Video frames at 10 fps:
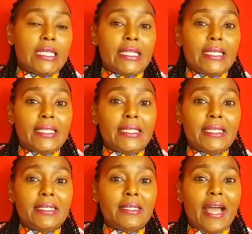And
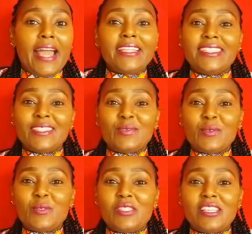uh, I just
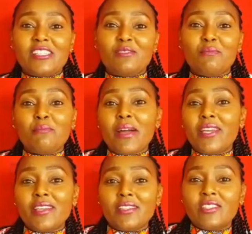want to change
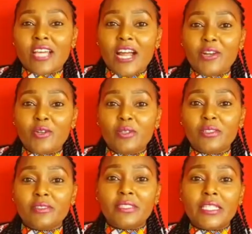my
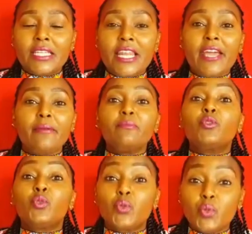channel name
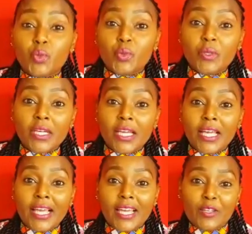to.
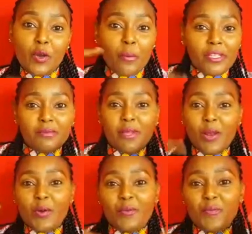Can you comment
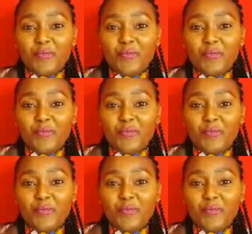below?